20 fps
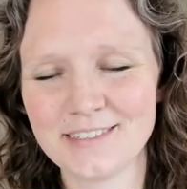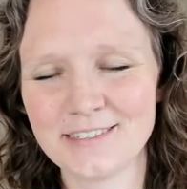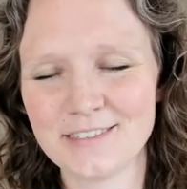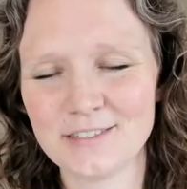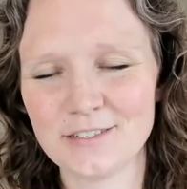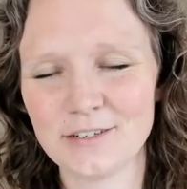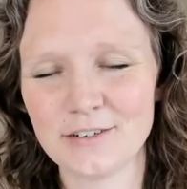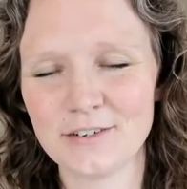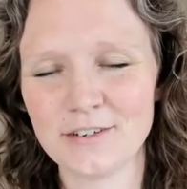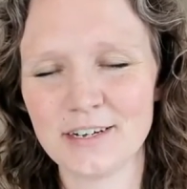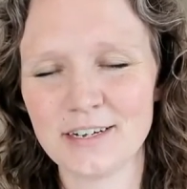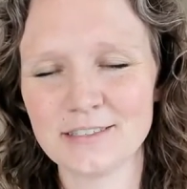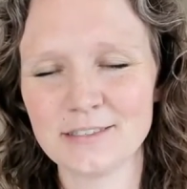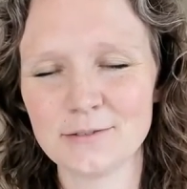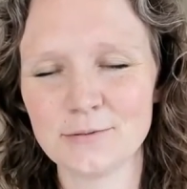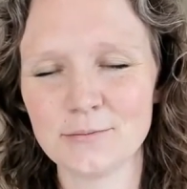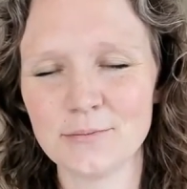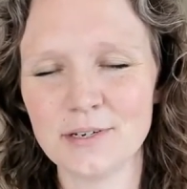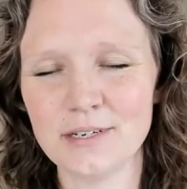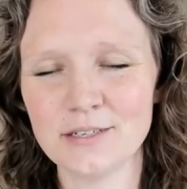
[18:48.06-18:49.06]
So we got
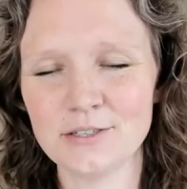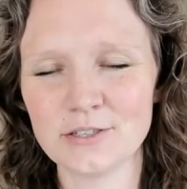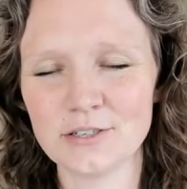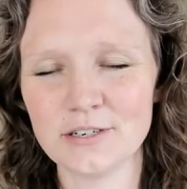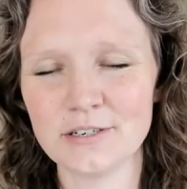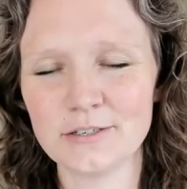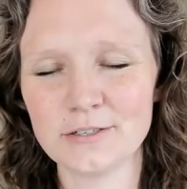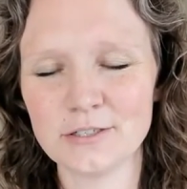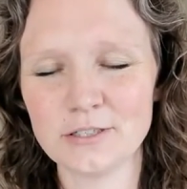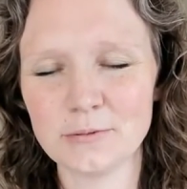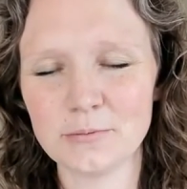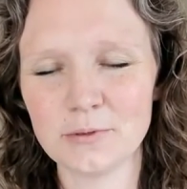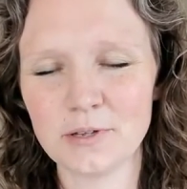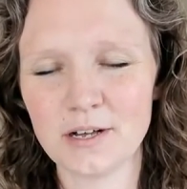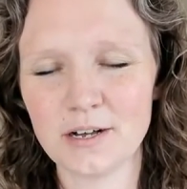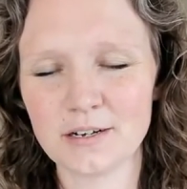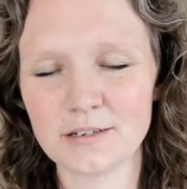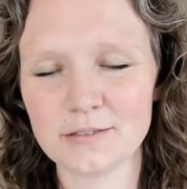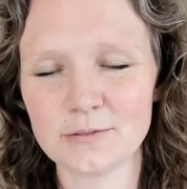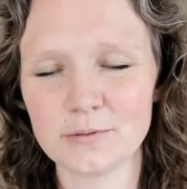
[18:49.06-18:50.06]
some major energy
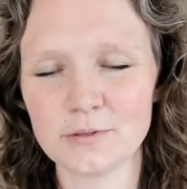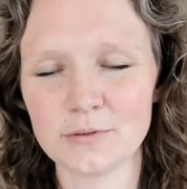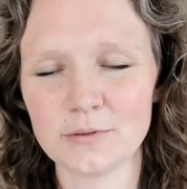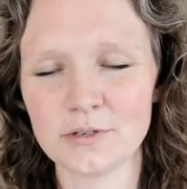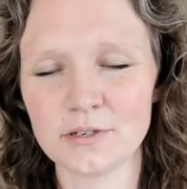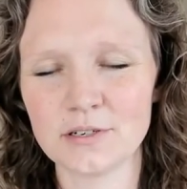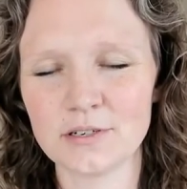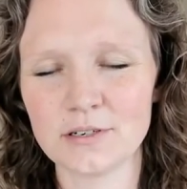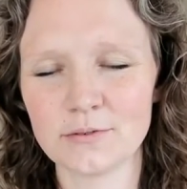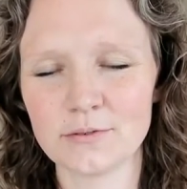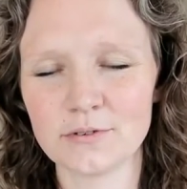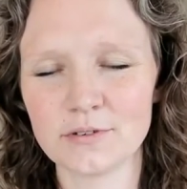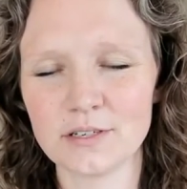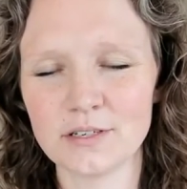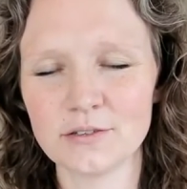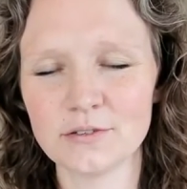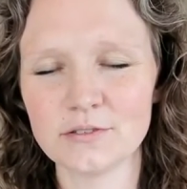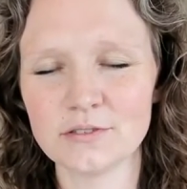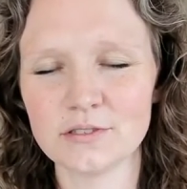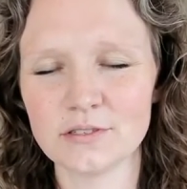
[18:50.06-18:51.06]
blocks, but we're gonna
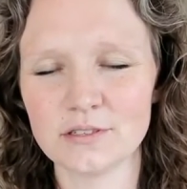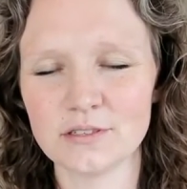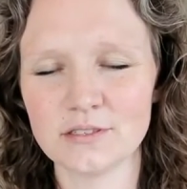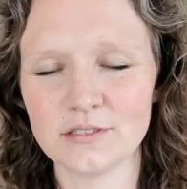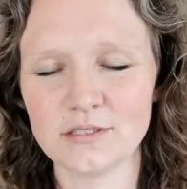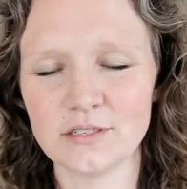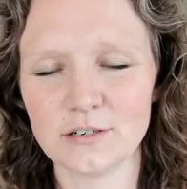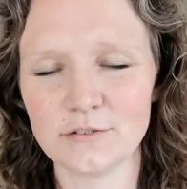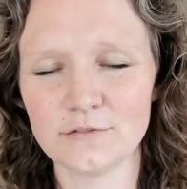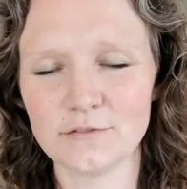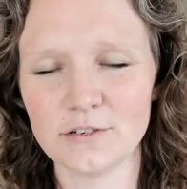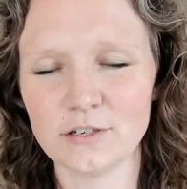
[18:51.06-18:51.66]
really loosen this stuff